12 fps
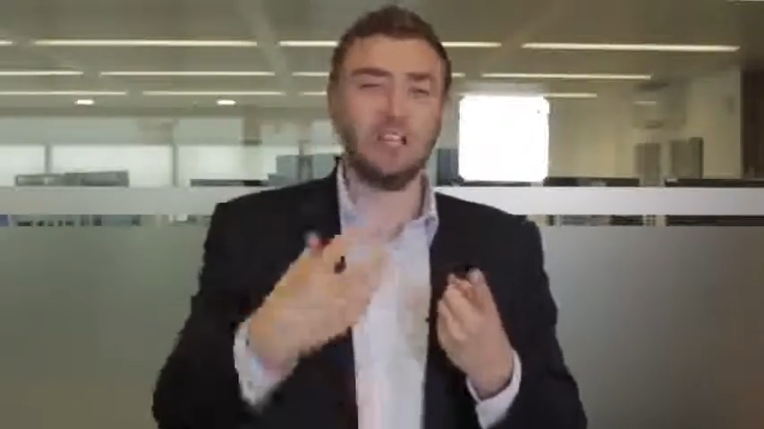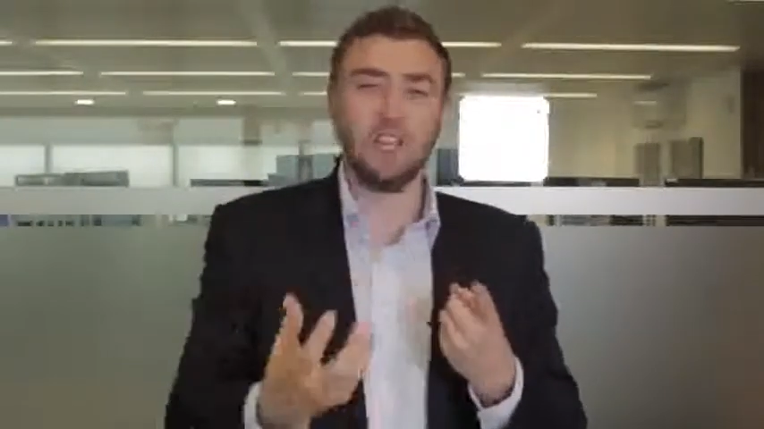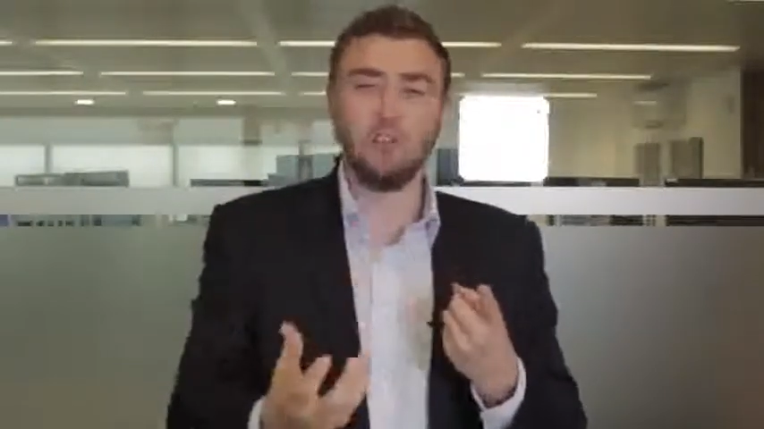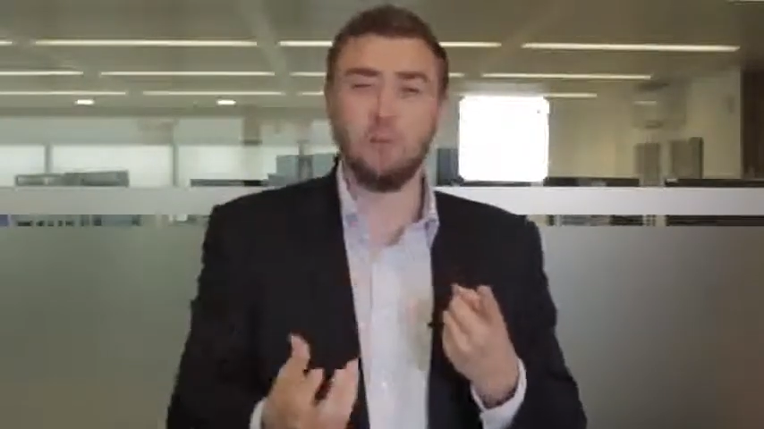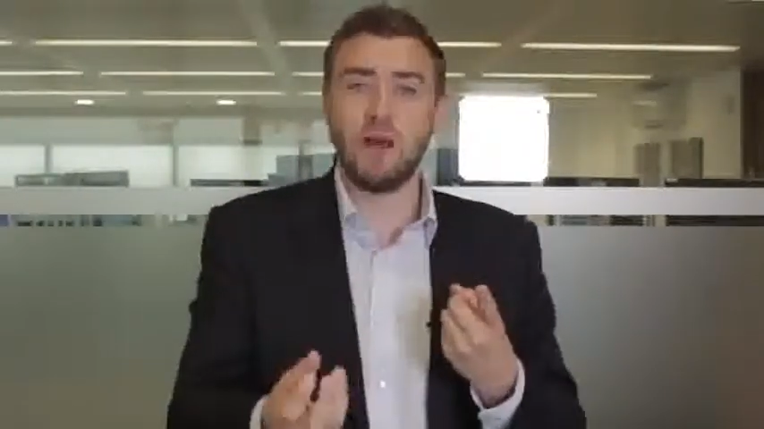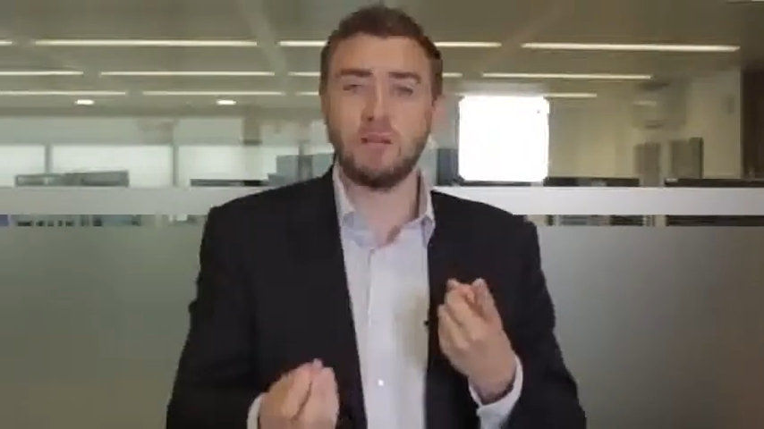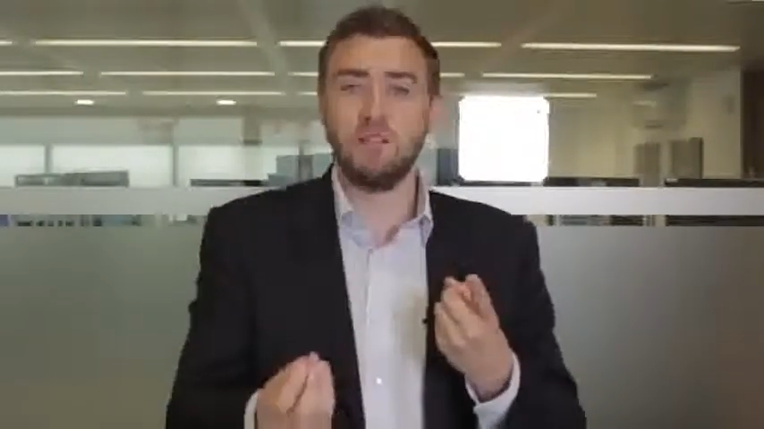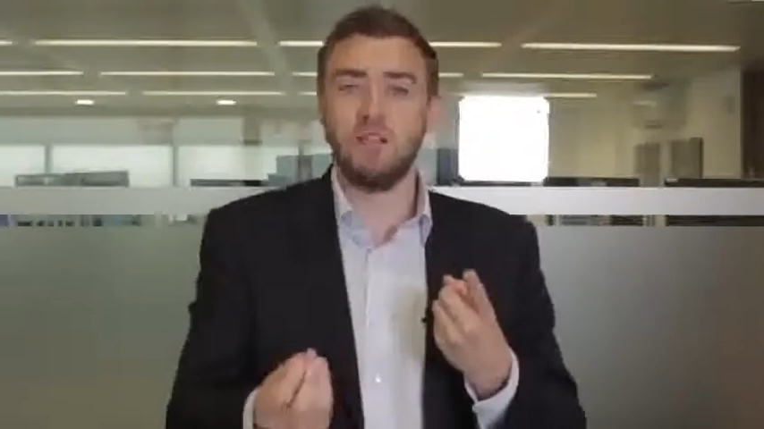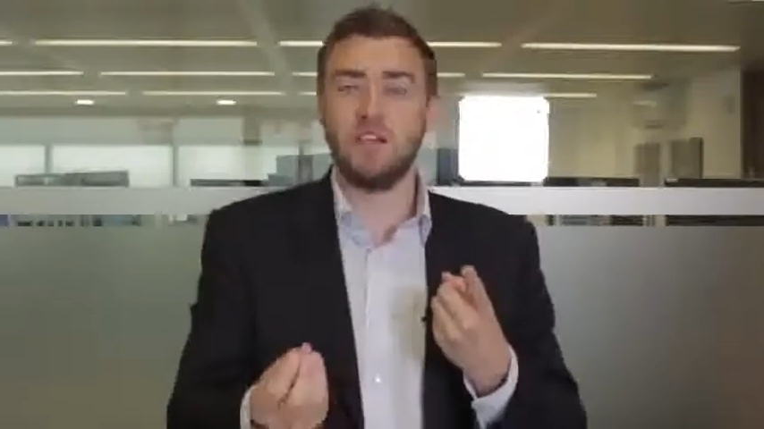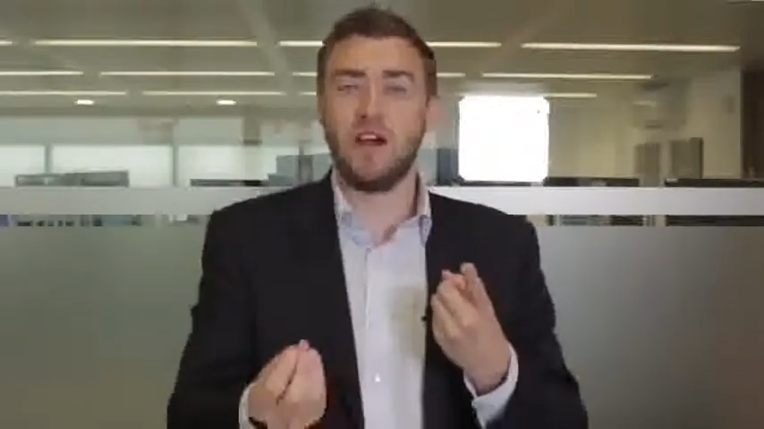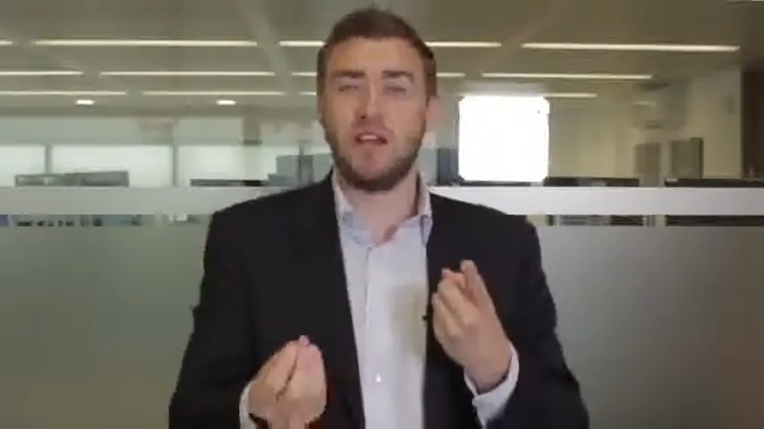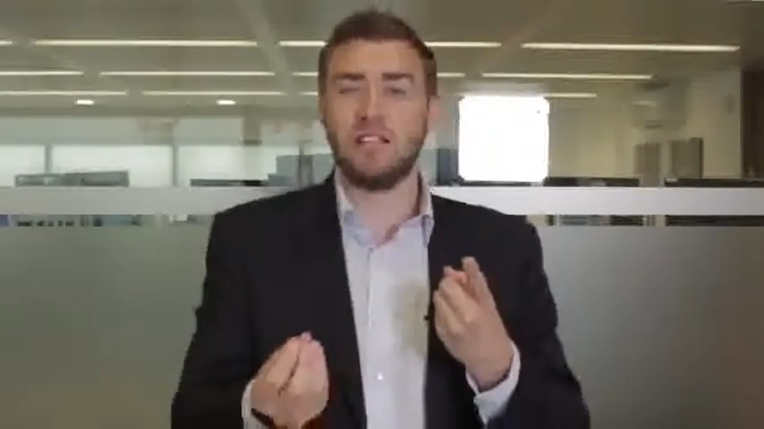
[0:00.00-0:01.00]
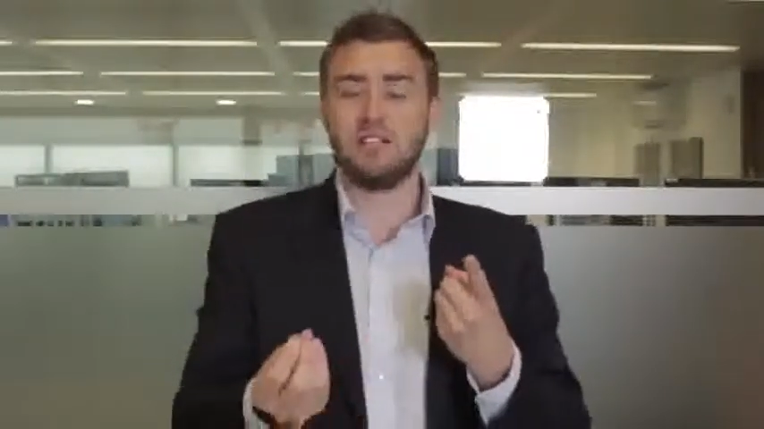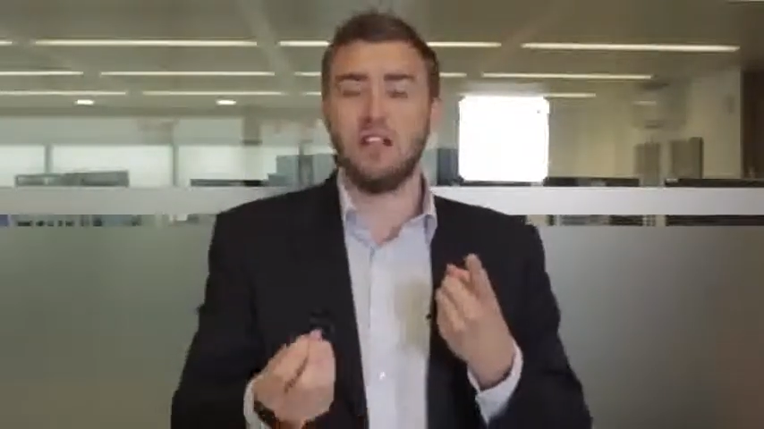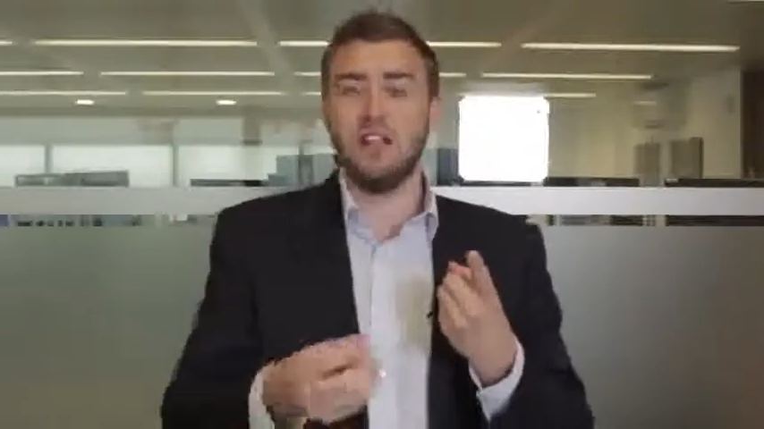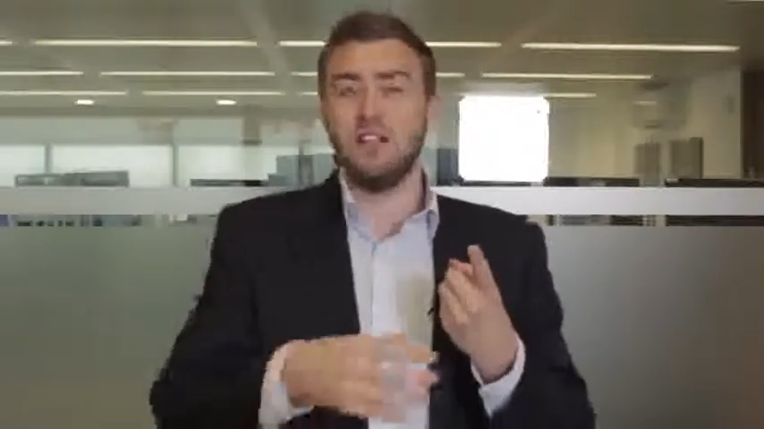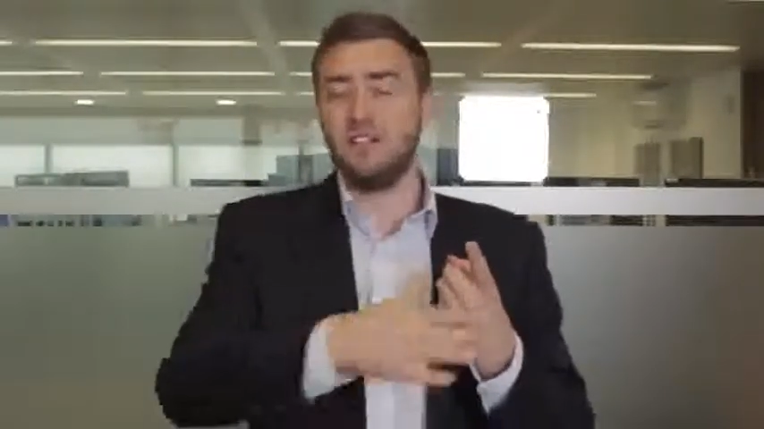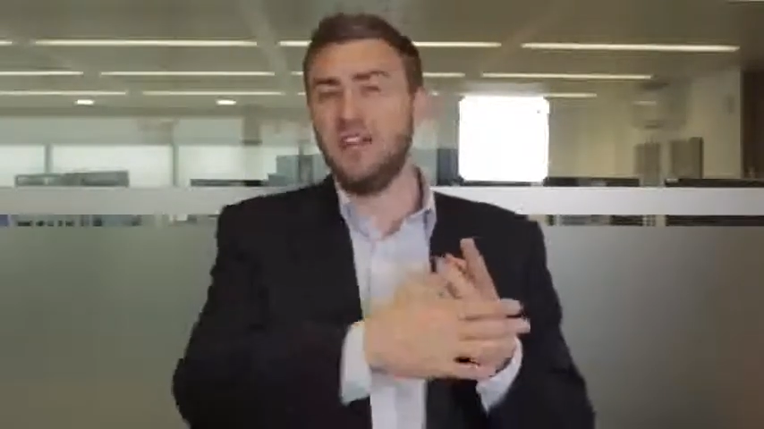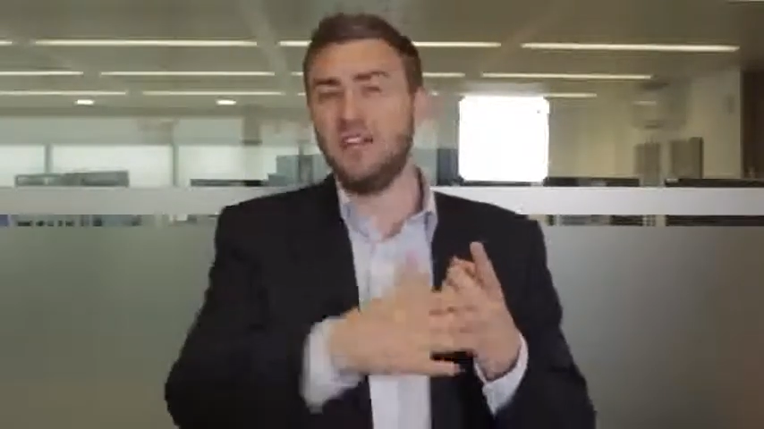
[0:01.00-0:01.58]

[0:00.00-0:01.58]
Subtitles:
Lots of central banks have been doing that